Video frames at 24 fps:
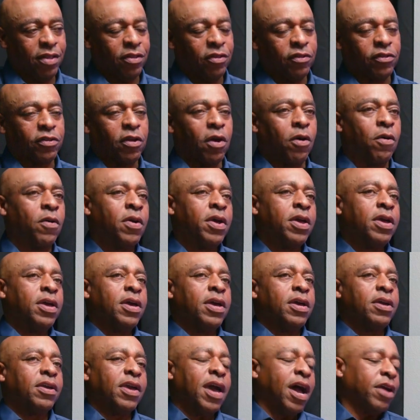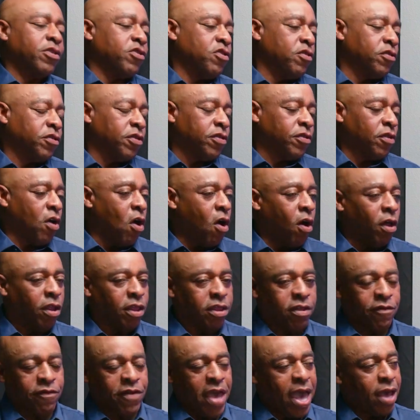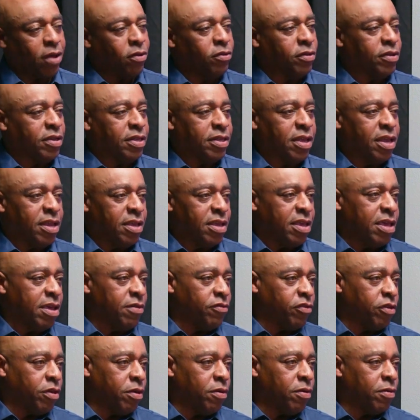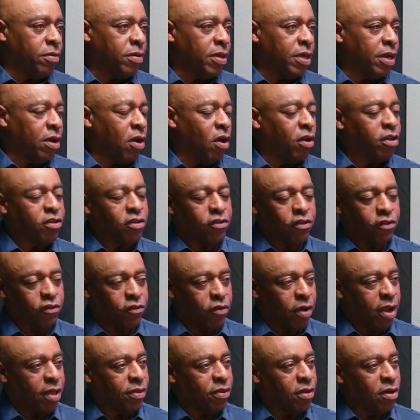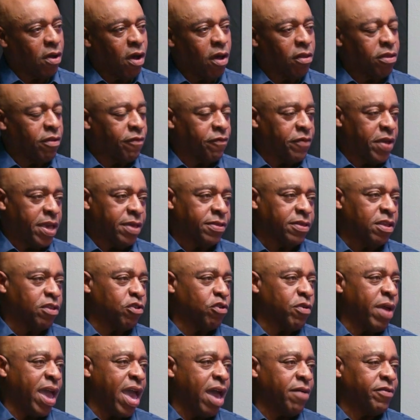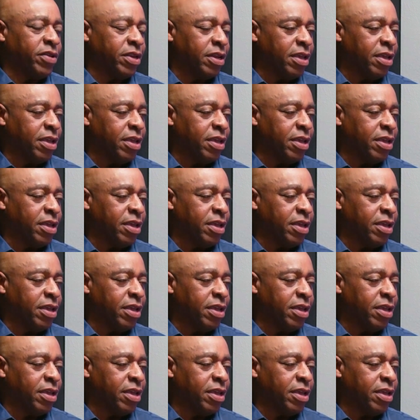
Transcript: And so God uses all of the faculty that He gives you and all of the strength and all the faith that you have in